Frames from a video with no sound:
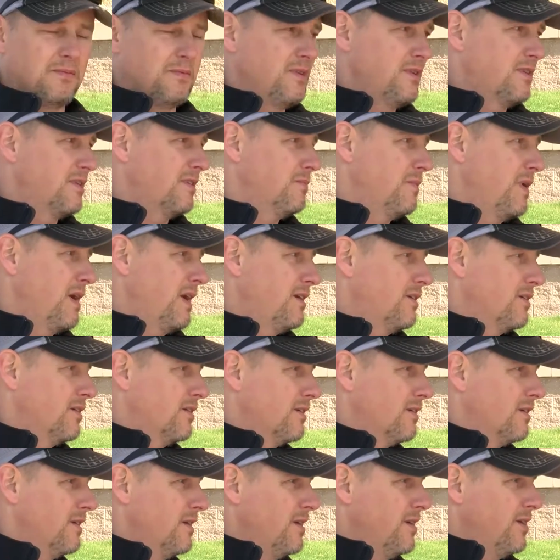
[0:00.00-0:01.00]
mean, you could make
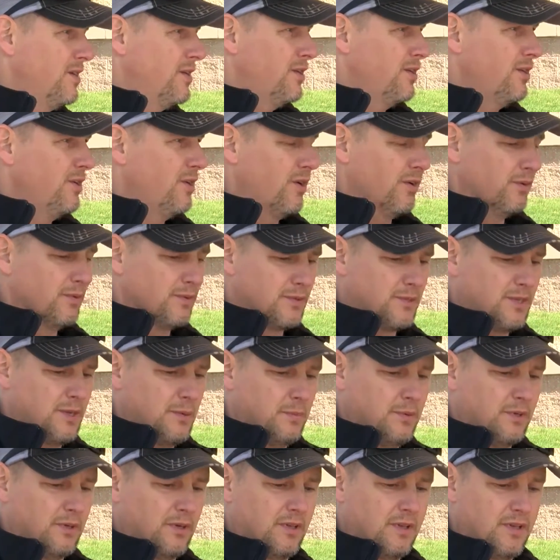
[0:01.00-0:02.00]
your own
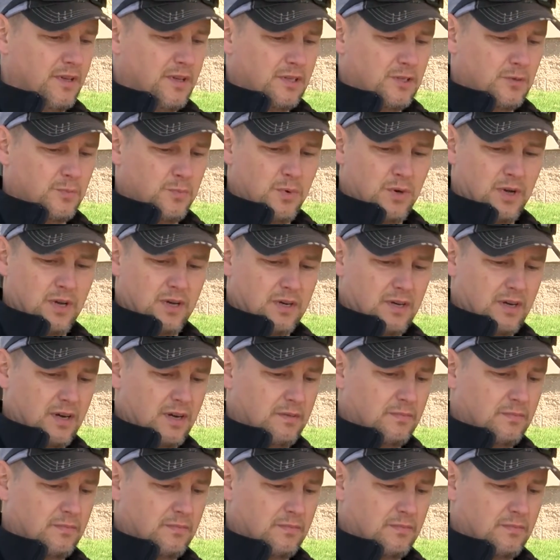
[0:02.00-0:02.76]
similar to this, but